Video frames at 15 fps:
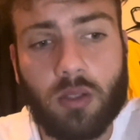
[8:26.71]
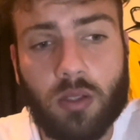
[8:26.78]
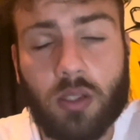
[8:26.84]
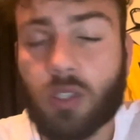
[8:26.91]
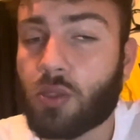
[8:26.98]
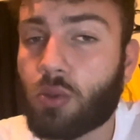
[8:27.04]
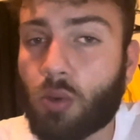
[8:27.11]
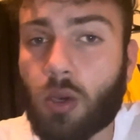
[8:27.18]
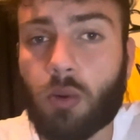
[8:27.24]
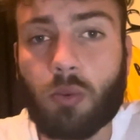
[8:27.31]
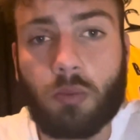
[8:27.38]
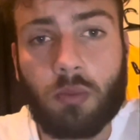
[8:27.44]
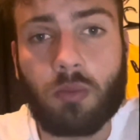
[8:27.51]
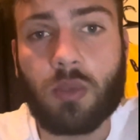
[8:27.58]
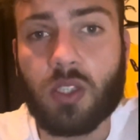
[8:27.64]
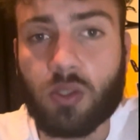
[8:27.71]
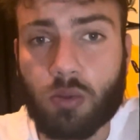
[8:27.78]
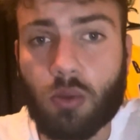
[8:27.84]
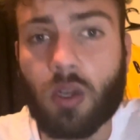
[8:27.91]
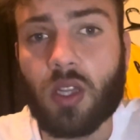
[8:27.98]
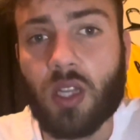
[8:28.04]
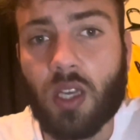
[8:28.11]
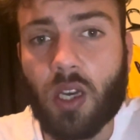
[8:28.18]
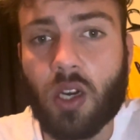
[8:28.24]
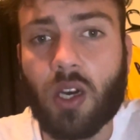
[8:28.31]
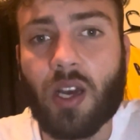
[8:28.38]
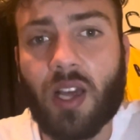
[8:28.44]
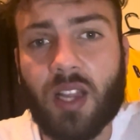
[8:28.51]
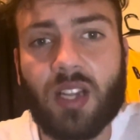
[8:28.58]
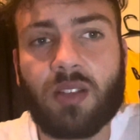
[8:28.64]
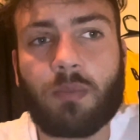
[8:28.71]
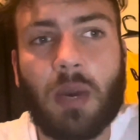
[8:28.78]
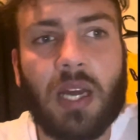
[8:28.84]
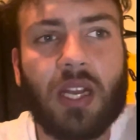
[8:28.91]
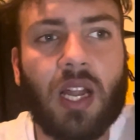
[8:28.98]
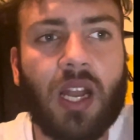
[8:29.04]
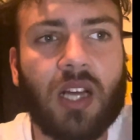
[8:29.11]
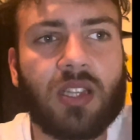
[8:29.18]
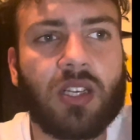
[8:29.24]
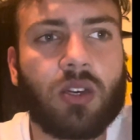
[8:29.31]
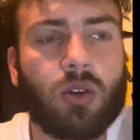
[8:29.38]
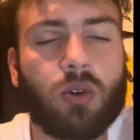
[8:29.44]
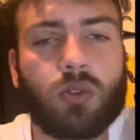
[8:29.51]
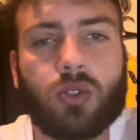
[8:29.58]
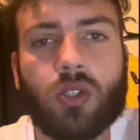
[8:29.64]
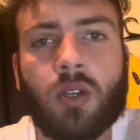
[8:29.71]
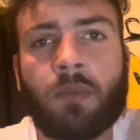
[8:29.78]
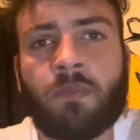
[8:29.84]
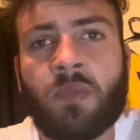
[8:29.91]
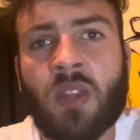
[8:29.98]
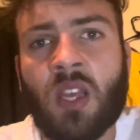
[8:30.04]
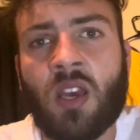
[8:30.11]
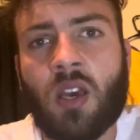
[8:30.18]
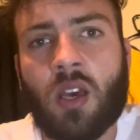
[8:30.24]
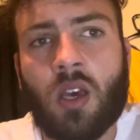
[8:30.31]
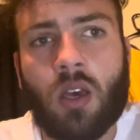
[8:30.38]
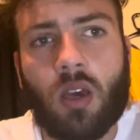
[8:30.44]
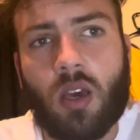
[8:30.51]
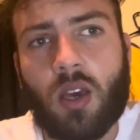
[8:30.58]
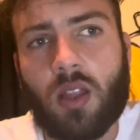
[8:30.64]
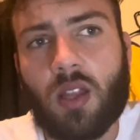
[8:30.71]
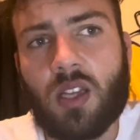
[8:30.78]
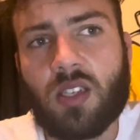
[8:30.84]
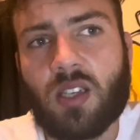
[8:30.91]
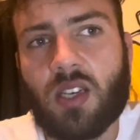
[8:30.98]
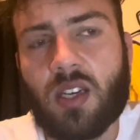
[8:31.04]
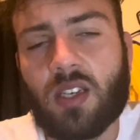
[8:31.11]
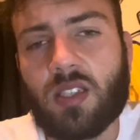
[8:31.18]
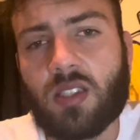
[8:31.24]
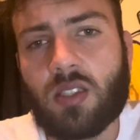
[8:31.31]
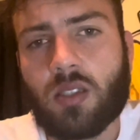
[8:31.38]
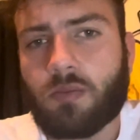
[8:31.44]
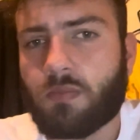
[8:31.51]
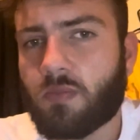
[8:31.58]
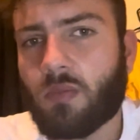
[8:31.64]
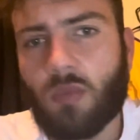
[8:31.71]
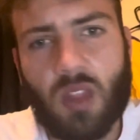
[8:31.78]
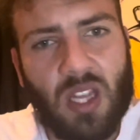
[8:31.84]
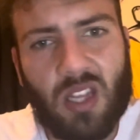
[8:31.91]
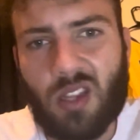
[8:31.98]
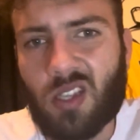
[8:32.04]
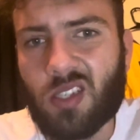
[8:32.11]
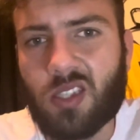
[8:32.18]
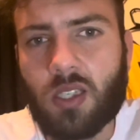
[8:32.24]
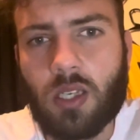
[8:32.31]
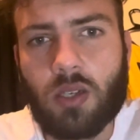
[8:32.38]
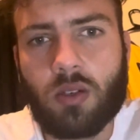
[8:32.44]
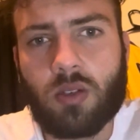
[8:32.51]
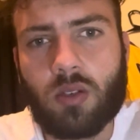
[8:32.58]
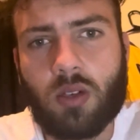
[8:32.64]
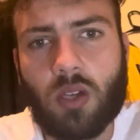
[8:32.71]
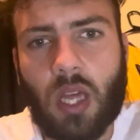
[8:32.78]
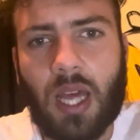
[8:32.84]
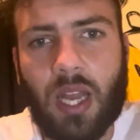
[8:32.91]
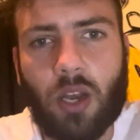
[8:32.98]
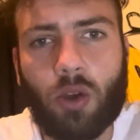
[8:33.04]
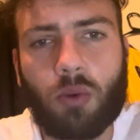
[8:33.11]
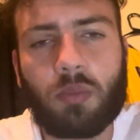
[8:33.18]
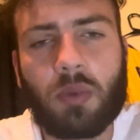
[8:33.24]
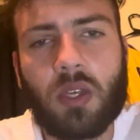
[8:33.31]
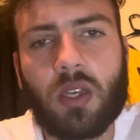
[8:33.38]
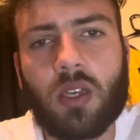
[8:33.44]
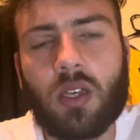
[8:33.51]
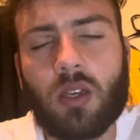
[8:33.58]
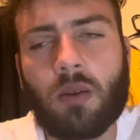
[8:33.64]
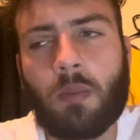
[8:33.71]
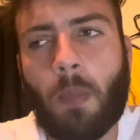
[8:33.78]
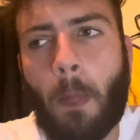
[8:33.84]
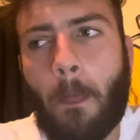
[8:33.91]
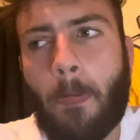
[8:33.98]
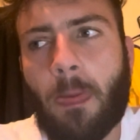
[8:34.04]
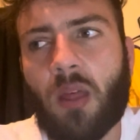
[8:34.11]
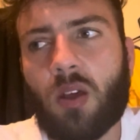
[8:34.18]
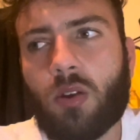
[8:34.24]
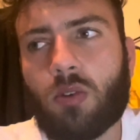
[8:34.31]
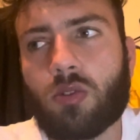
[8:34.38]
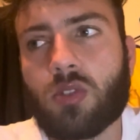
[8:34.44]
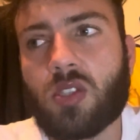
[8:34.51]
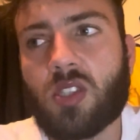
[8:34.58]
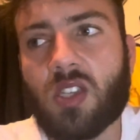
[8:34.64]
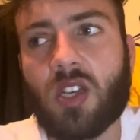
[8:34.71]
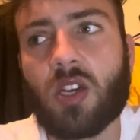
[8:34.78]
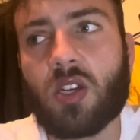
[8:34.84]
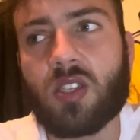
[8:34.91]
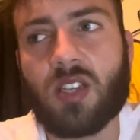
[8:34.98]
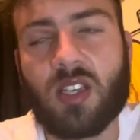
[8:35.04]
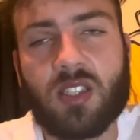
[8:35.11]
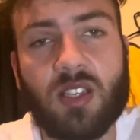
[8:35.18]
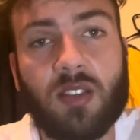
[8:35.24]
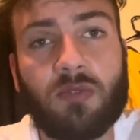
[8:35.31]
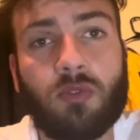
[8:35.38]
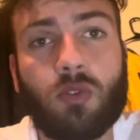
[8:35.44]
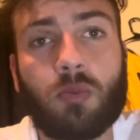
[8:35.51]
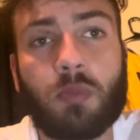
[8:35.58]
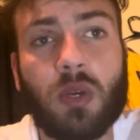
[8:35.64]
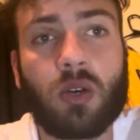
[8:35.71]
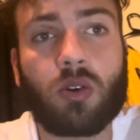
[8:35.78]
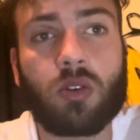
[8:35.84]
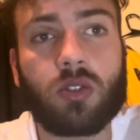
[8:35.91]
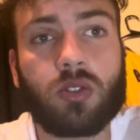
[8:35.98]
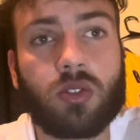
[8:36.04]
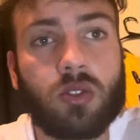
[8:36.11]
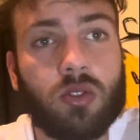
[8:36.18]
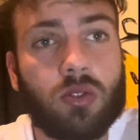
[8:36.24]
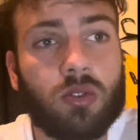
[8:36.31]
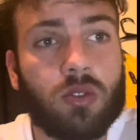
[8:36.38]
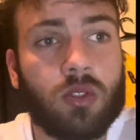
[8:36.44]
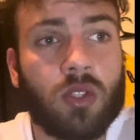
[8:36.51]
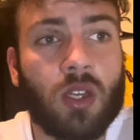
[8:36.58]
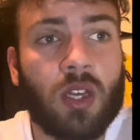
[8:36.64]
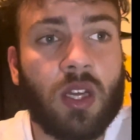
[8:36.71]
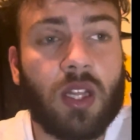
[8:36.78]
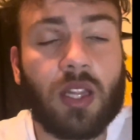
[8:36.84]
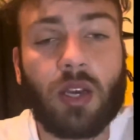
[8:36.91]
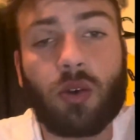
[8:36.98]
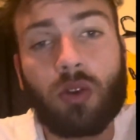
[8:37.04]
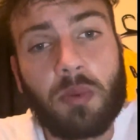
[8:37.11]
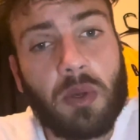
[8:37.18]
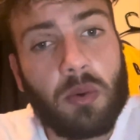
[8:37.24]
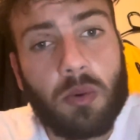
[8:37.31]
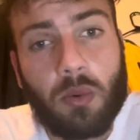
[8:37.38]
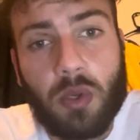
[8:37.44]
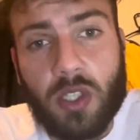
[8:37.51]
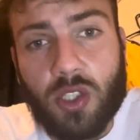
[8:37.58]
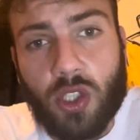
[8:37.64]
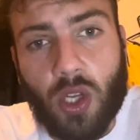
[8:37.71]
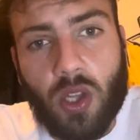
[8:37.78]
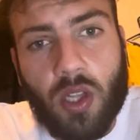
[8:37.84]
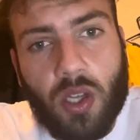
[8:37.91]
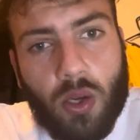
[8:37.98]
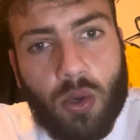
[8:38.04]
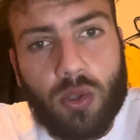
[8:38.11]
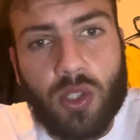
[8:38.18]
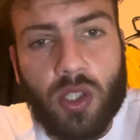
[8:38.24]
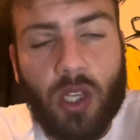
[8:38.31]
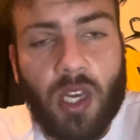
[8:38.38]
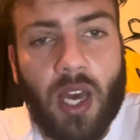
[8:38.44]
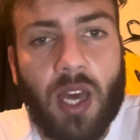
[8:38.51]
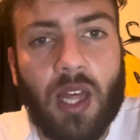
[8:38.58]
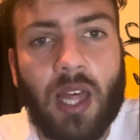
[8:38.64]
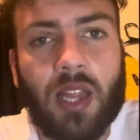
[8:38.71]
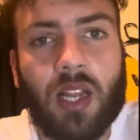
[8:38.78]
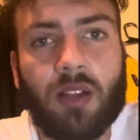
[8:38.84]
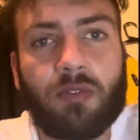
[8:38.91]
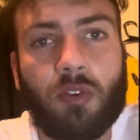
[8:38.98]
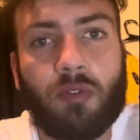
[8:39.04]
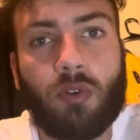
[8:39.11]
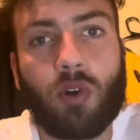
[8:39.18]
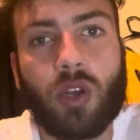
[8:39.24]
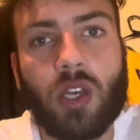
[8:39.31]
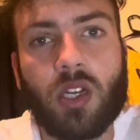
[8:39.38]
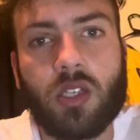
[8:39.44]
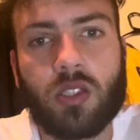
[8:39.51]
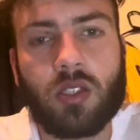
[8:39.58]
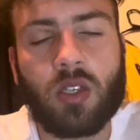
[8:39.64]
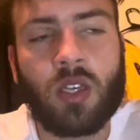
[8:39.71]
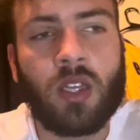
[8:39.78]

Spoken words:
student, the young athlete might not like the coach. In this case, the deal cannot be considered successful because they're going to be with each other, the coach and the athlete, for 4 years.